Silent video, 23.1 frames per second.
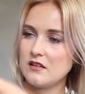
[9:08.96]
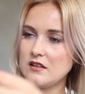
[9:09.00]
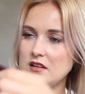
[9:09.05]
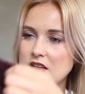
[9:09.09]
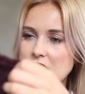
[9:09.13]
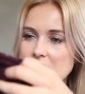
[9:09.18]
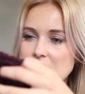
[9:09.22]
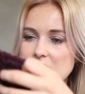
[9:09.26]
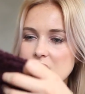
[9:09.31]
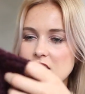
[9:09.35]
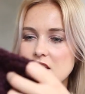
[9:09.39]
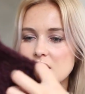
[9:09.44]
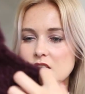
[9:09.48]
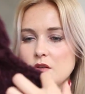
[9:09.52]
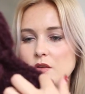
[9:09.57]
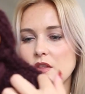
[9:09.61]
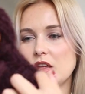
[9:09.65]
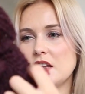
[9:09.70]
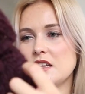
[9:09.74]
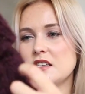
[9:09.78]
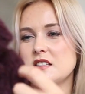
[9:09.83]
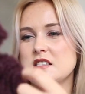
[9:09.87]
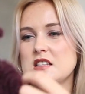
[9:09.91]
knitted
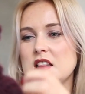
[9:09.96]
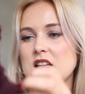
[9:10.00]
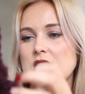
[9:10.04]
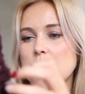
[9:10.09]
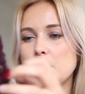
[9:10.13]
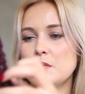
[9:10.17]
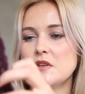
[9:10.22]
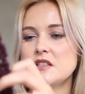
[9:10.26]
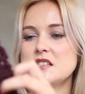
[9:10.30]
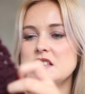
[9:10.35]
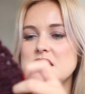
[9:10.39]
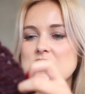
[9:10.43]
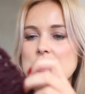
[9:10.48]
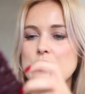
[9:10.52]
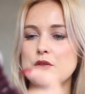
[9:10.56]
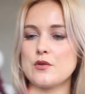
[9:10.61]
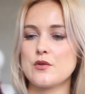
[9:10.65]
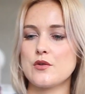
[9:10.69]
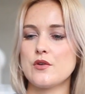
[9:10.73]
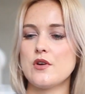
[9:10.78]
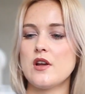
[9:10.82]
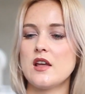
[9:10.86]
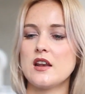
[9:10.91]
so that it's a little bit
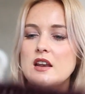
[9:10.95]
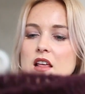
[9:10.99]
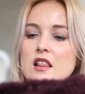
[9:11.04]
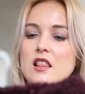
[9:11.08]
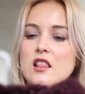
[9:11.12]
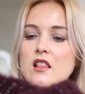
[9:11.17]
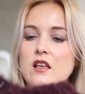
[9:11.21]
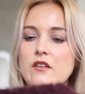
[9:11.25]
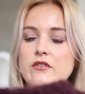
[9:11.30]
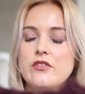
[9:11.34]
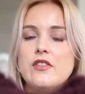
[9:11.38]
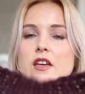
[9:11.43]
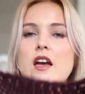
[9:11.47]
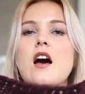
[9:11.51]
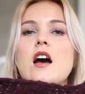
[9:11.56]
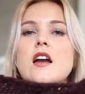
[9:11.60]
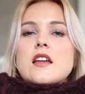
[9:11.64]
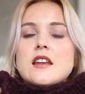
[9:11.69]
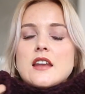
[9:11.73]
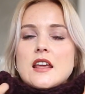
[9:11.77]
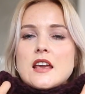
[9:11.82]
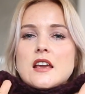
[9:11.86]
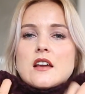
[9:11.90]
see-through and I love the
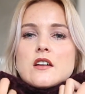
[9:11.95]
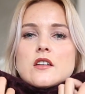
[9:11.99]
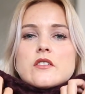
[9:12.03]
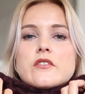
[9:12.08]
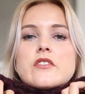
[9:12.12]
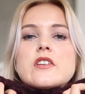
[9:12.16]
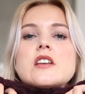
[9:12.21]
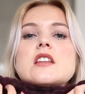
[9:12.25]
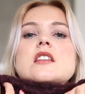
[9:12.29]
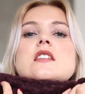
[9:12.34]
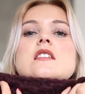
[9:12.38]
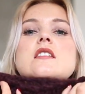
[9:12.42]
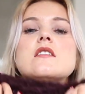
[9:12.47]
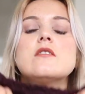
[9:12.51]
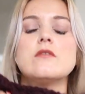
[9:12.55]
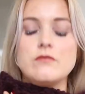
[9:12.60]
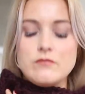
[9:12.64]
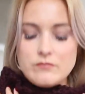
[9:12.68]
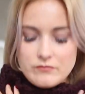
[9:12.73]
high neck on it.